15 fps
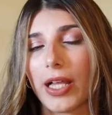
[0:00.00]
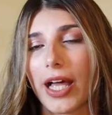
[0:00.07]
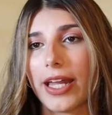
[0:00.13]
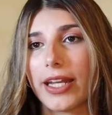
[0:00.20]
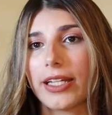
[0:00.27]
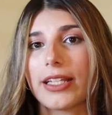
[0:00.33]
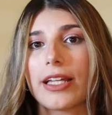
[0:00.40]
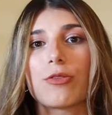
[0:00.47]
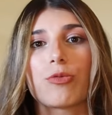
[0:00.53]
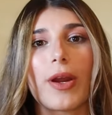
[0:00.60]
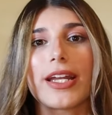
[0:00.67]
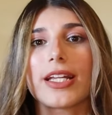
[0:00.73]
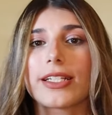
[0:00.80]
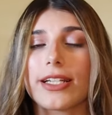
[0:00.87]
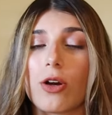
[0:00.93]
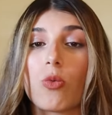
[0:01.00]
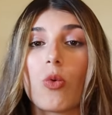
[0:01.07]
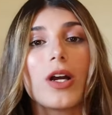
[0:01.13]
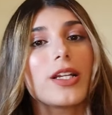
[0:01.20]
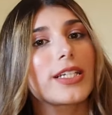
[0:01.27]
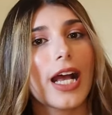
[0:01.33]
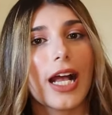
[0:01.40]
planning, like writing down
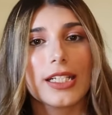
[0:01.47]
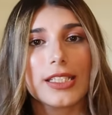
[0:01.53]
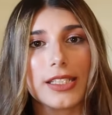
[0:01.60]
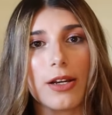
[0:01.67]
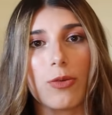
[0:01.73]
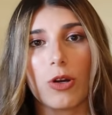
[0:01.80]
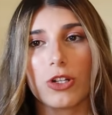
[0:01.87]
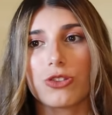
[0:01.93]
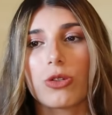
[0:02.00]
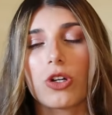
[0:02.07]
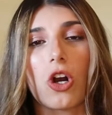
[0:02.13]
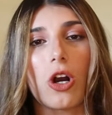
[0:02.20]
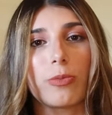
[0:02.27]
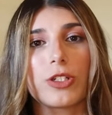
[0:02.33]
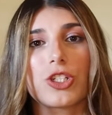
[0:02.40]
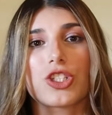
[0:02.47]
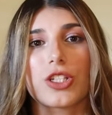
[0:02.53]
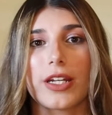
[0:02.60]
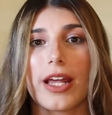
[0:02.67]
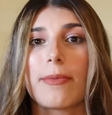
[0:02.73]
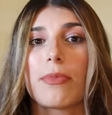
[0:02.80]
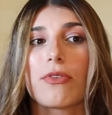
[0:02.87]
what tasks I want to accomplish
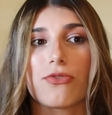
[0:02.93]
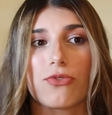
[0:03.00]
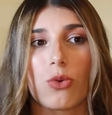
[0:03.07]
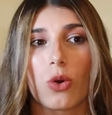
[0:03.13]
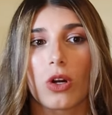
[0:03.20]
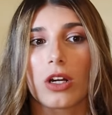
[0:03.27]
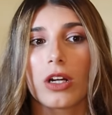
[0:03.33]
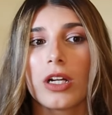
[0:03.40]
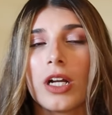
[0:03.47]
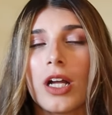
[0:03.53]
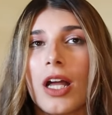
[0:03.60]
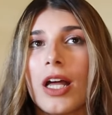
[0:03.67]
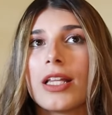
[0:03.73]
the night before.